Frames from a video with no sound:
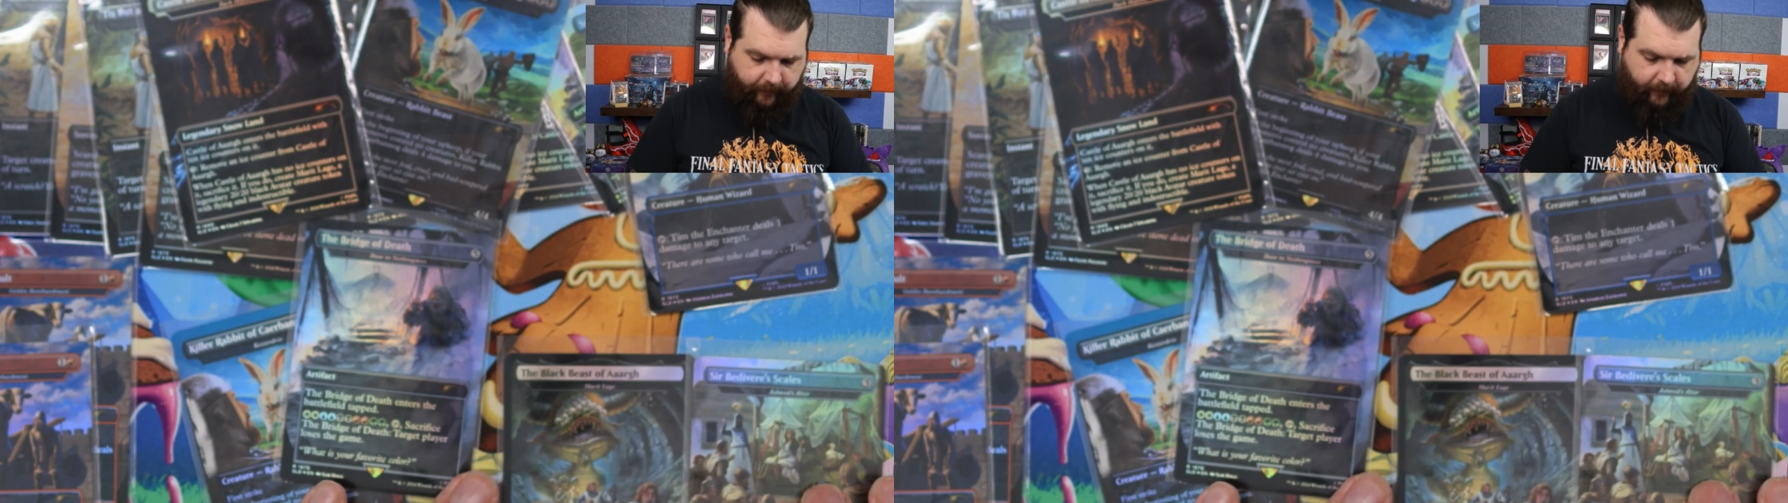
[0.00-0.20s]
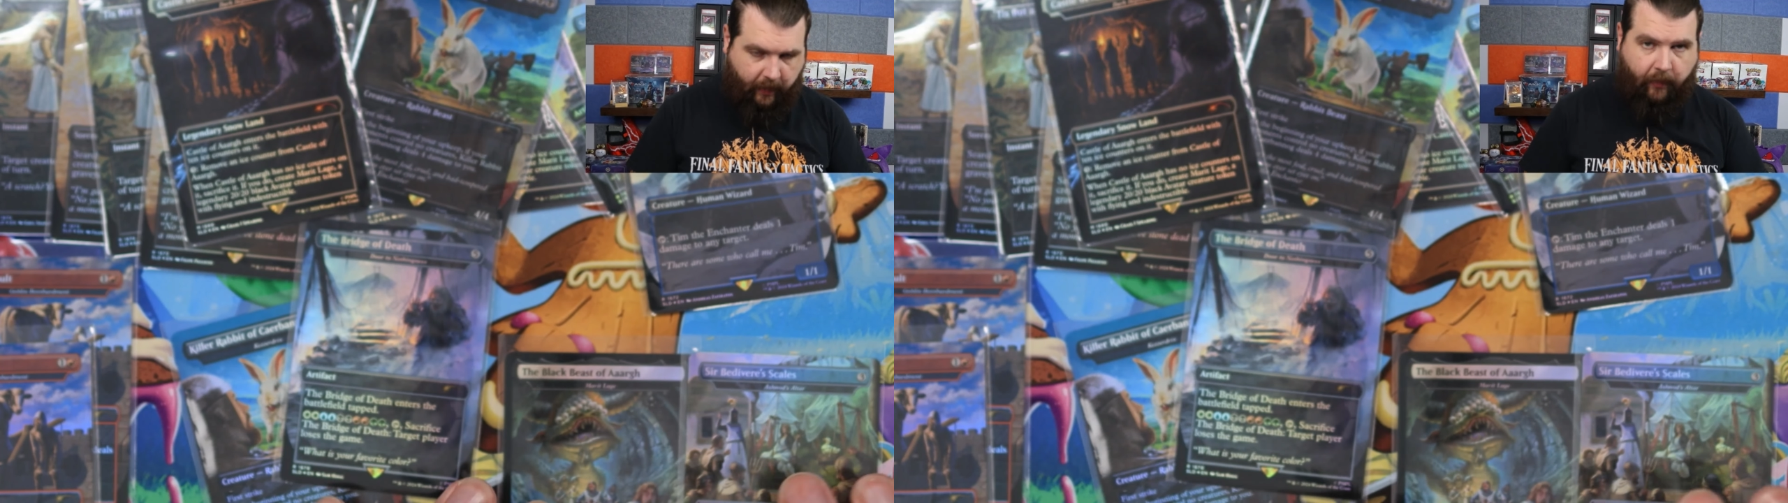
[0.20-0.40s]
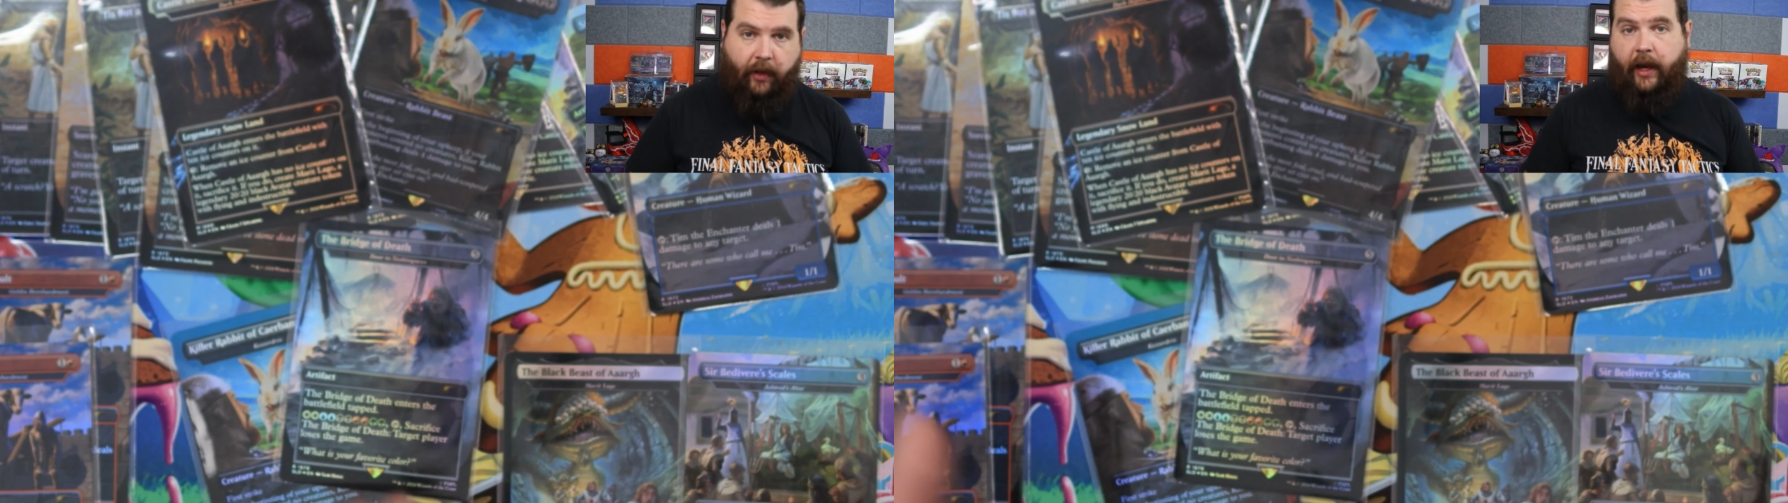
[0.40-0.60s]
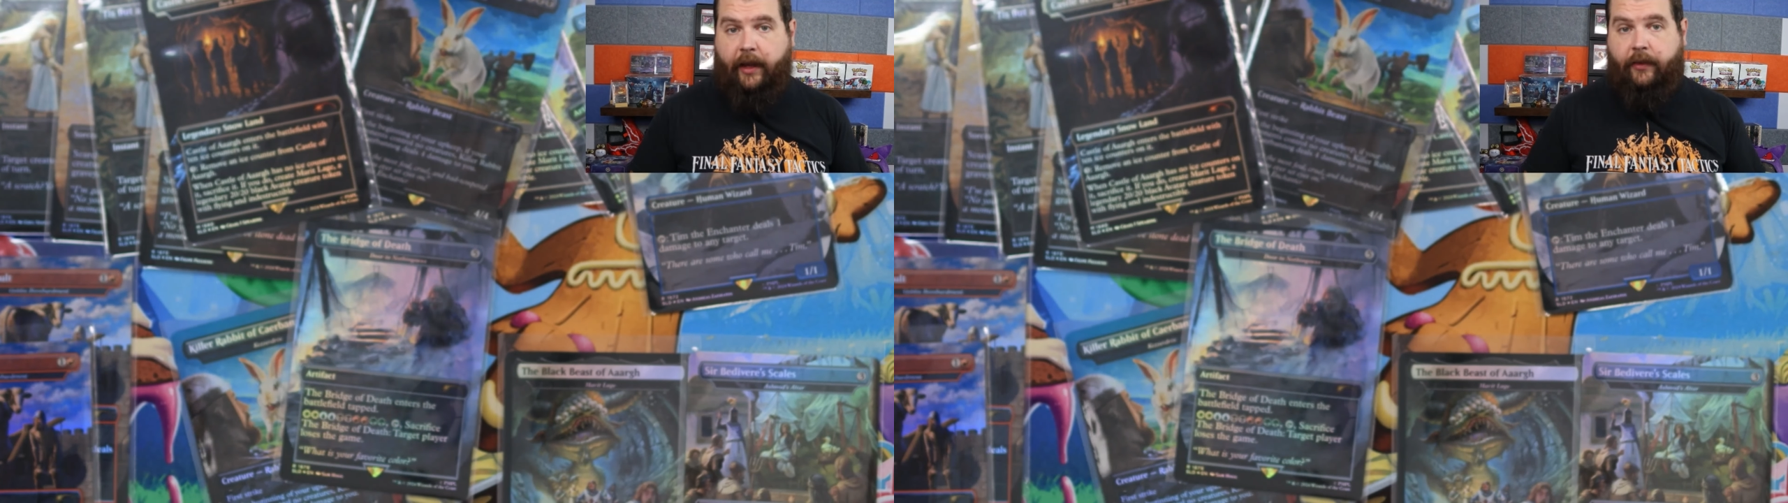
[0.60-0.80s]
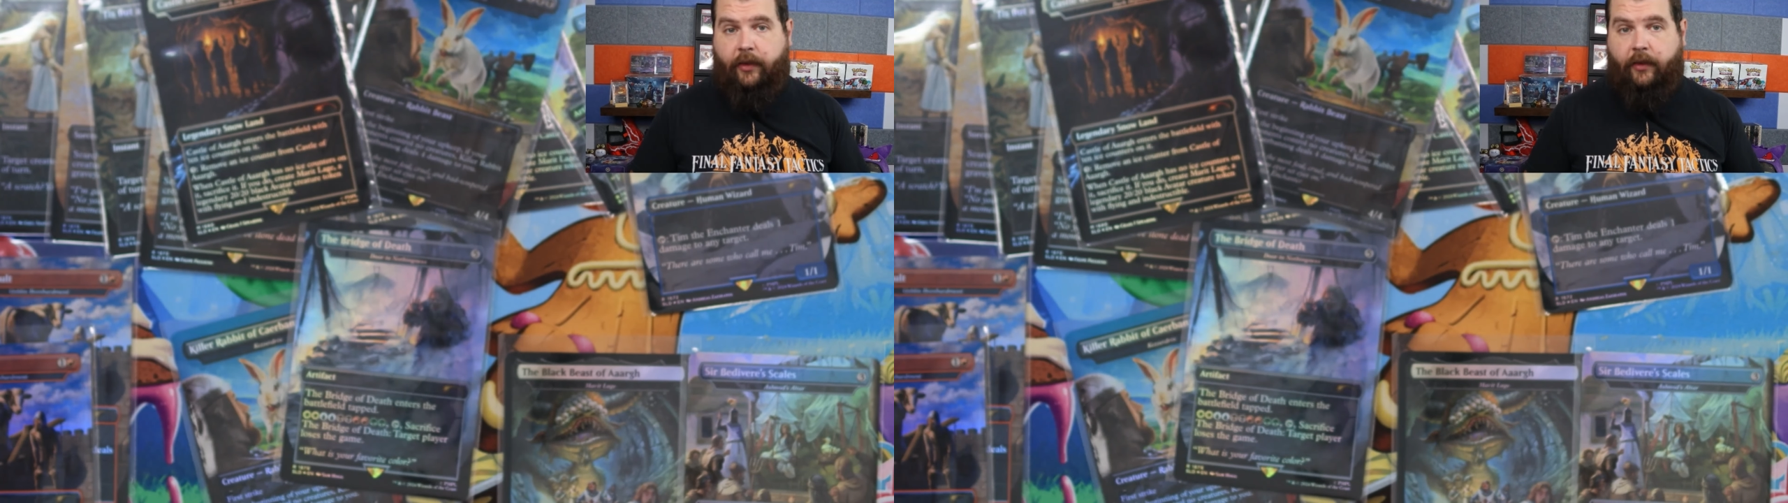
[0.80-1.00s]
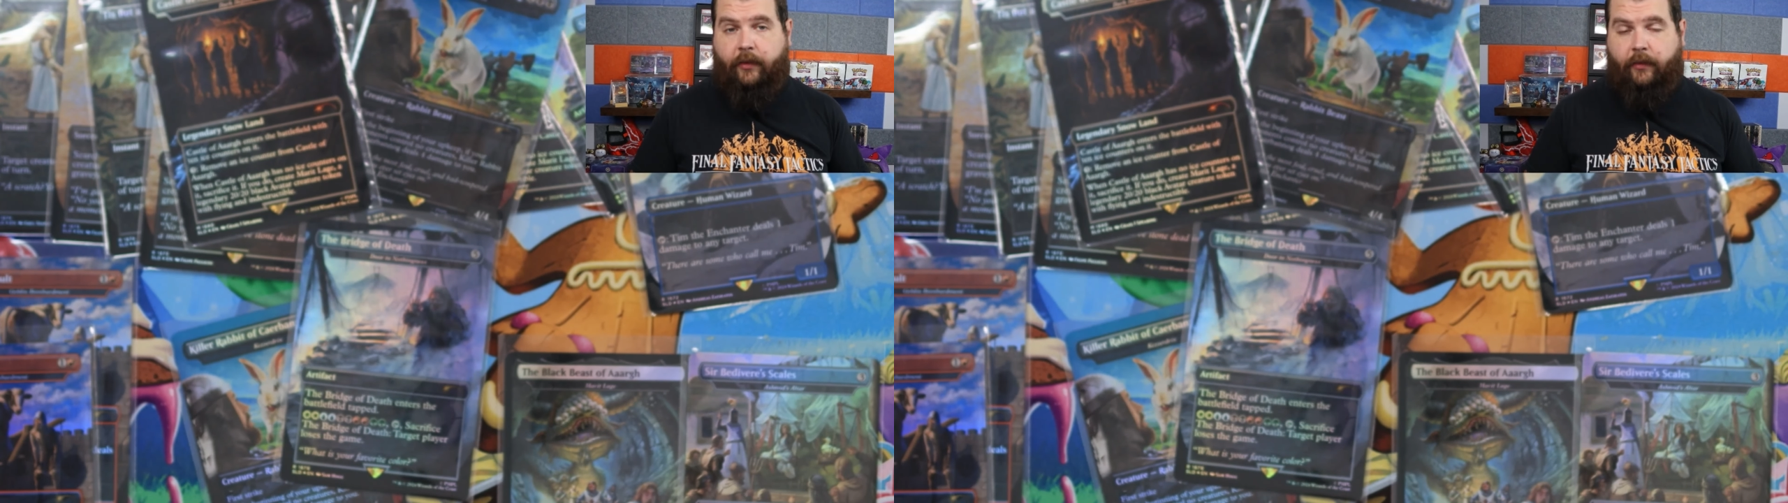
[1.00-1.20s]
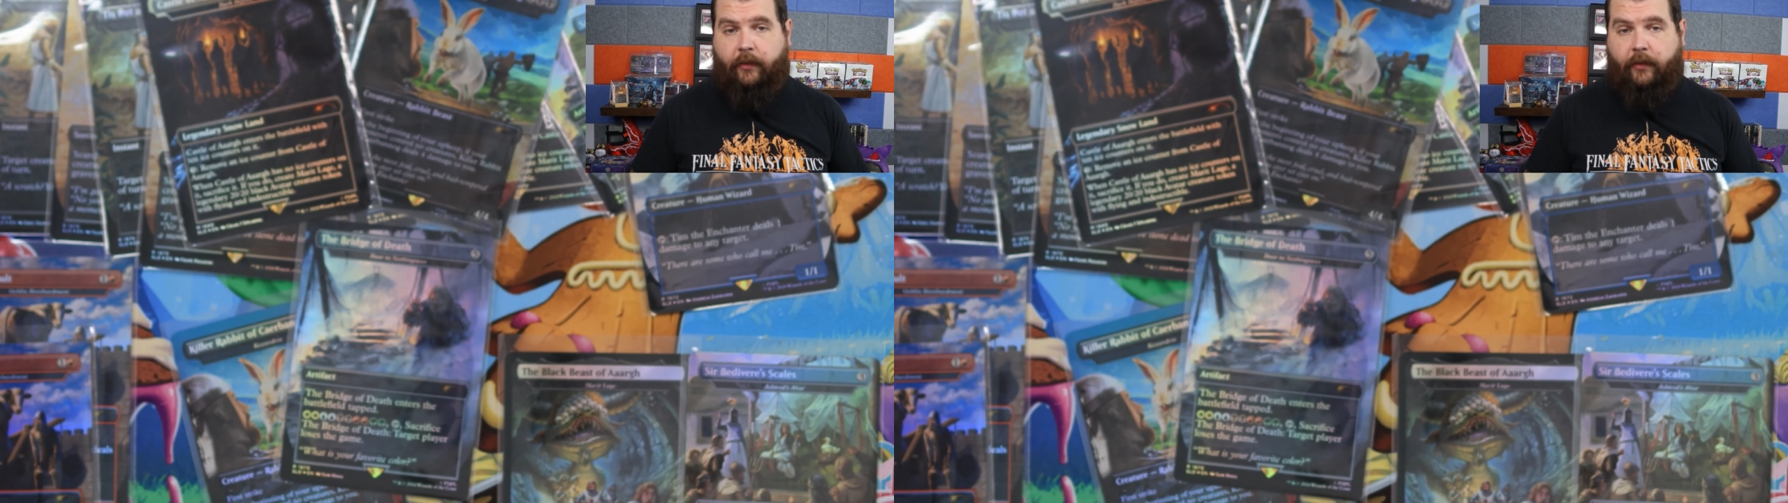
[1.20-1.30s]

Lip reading: it had the 2